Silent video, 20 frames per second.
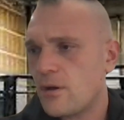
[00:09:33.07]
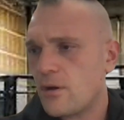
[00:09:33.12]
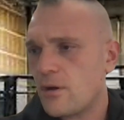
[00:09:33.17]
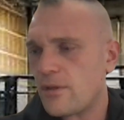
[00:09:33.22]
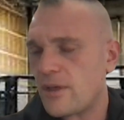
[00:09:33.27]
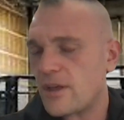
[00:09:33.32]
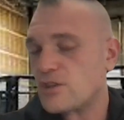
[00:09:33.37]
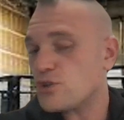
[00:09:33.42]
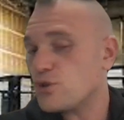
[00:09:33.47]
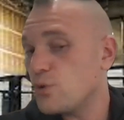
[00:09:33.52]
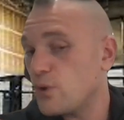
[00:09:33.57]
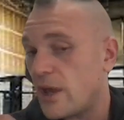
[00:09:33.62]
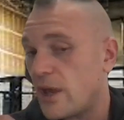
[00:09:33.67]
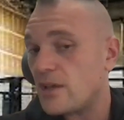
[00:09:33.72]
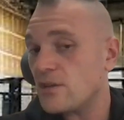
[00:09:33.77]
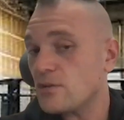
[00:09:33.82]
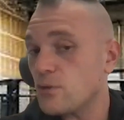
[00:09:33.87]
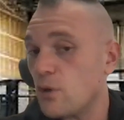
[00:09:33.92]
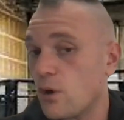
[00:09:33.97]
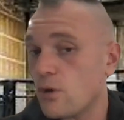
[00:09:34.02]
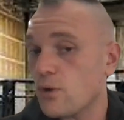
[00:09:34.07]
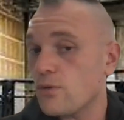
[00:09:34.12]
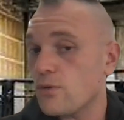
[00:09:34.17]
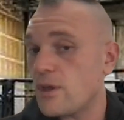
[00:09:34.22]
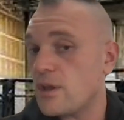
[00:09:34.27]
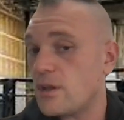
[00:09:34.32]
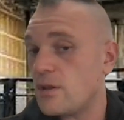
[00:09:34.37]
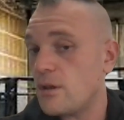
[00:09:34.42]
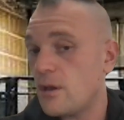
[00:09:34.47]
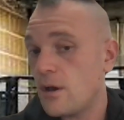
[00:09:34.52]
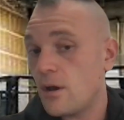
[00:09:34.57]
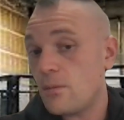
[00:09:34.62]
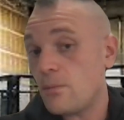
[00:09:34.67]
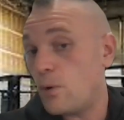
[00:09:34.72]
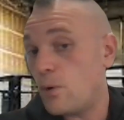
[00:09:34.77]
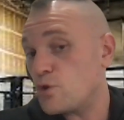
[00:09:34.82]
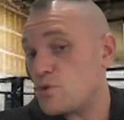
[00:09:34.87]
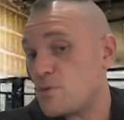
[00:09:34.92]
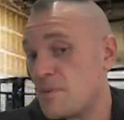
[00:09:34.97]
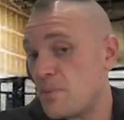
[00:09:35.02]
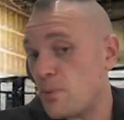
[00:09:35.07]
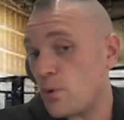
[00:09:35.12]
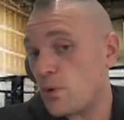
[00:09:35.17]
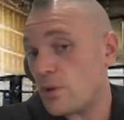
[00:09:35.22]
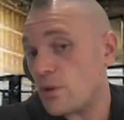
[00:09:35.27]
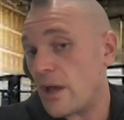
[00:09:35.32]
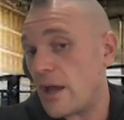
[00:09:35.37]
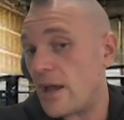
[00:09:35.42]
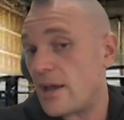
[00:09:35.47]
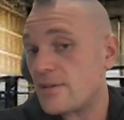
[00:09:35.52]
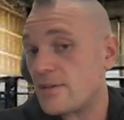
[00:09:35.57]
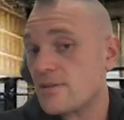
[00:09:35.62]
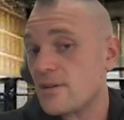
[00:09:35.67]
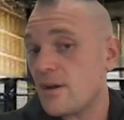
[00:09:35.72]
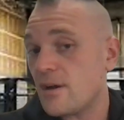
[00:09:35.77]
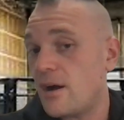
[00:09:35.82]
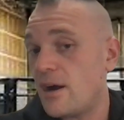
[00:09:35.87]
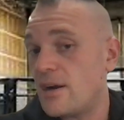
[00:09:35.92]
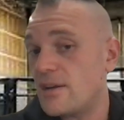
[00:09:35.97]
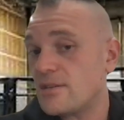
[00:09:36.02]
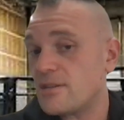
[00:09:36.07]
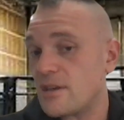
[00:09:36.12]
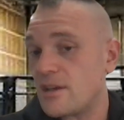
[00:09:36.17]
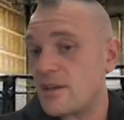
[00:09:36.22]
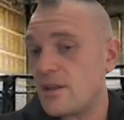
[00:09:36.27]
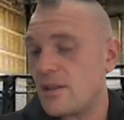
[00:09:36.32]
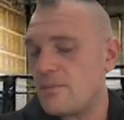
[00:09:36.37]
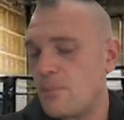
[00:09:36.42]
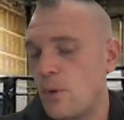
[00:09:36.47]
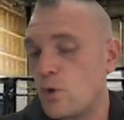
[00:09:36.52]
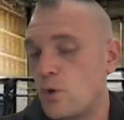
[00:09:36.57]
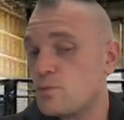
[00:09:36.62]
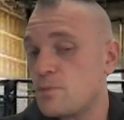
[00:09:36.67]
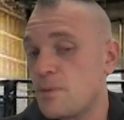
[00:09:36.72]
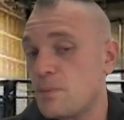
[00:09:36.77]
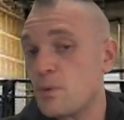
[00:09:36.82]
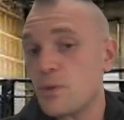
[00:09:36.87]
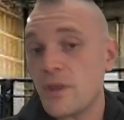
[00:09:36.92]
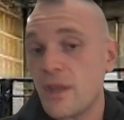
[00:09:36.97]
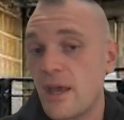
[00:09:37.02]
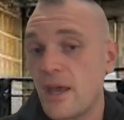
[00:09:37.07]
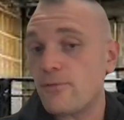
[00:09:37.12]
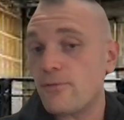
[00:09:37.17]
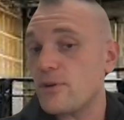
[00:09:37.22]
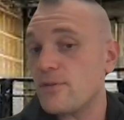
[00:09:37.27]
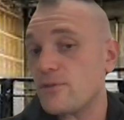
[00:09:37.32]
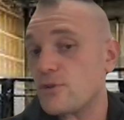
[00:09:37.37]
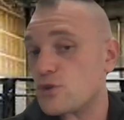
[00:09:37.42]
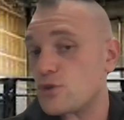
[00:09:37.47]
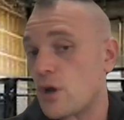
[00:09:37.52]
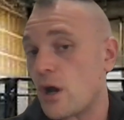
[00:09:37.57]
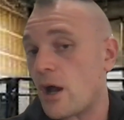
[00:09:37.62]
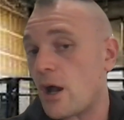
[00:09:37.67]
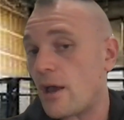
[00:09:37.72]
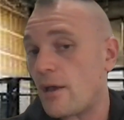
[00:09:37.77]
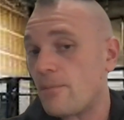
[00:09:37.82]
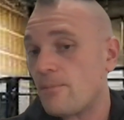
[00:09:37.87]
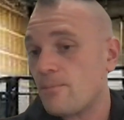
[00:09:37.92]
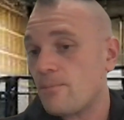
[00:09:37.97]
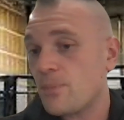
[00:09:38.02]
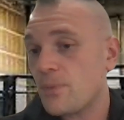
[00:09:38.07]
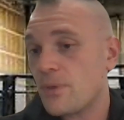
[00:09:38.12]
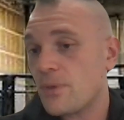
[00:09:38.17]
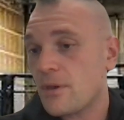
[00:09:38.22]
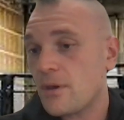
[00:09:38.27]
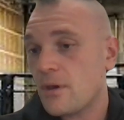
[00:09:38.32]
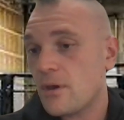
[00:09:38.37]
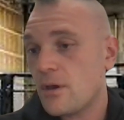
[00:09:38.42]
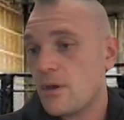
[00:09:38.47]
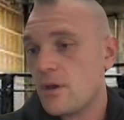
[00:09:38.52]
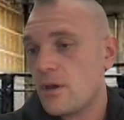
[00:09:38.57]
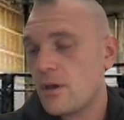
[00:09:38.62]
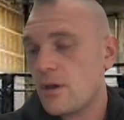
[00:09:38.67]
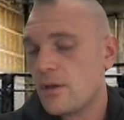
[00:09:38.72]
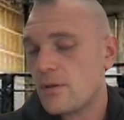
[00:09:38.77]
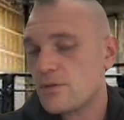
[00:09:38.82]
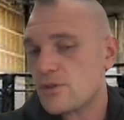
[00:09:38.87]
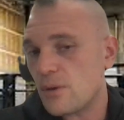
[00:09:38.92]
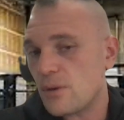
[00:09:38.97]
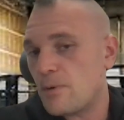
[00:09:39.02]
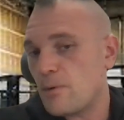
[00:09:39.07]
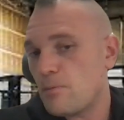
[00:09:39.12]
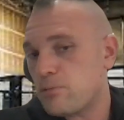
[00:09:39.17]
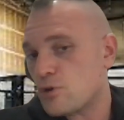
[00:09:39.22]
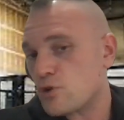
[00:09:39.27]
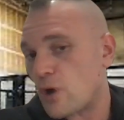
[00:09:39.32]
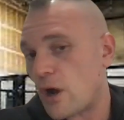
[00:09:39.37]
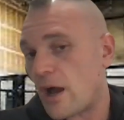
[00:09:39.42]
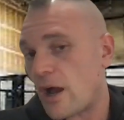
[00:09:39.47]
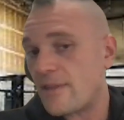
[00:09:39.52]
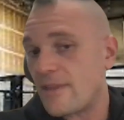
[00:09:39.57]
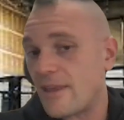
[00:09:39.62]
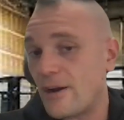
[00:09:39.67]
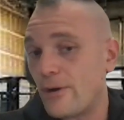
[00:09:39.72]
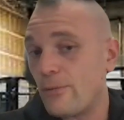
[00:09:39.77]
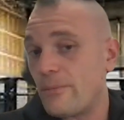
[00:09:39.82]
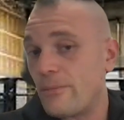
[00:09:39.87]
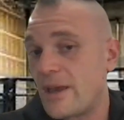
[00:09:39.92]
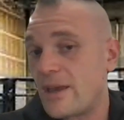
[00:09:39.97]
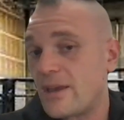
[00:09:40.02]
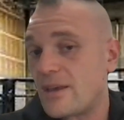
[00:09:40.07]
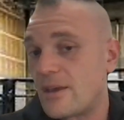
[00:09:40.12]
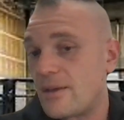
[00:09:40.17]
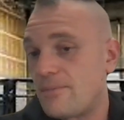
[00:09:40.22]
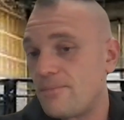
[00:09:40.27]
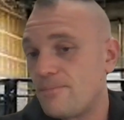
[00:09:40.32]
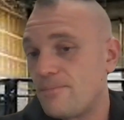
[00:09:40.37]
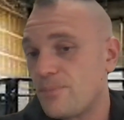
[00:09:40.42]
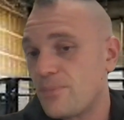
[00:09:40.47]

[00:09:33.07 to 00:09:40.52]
But that's two days longer than most people could last. Honestly, most people never even try. Some people try and they don't make it.